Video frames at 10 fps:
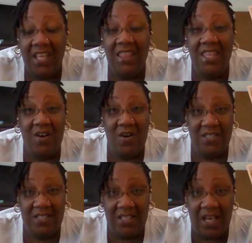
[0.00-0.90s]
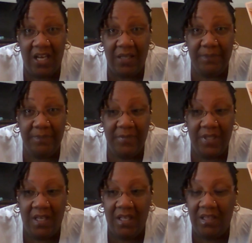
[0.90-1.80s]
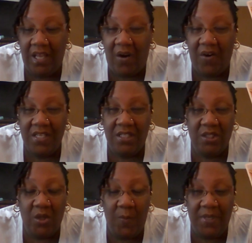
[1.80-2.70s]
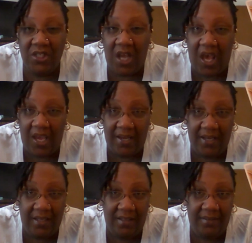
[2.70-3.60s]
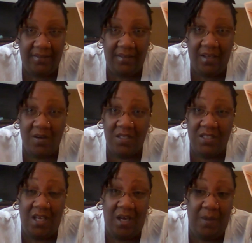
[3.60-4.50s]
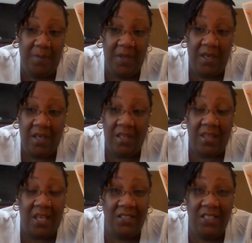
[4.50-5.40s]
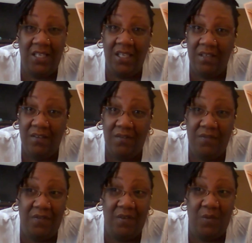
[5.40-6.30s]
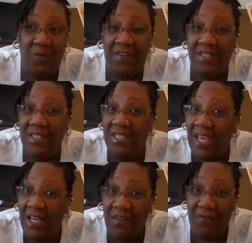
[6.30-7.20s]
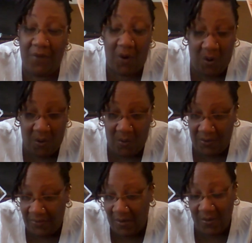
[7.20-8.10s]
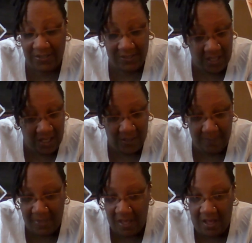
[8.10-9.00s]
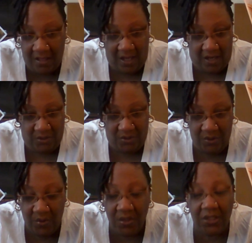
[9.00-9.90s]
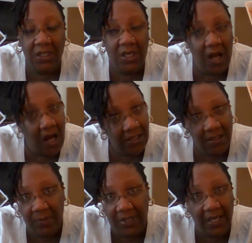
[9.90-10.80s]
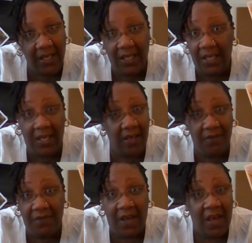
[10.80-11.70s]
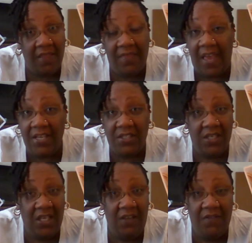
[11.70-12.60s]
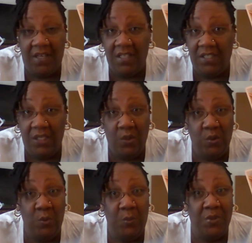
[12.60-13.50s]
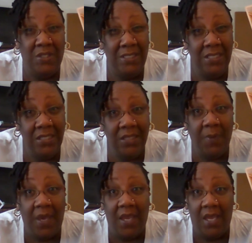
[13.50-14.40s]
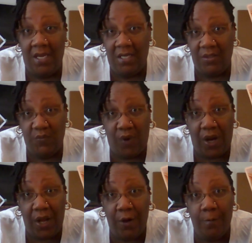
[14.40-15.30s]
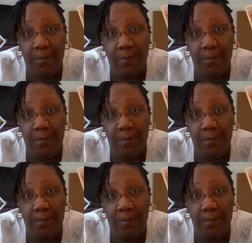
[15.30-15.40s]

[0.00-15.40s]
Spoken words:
There are some that are in so much agony. There are some that live with a daily fog. There are some that are seriously contemplating if they should even continue to participate in this realm.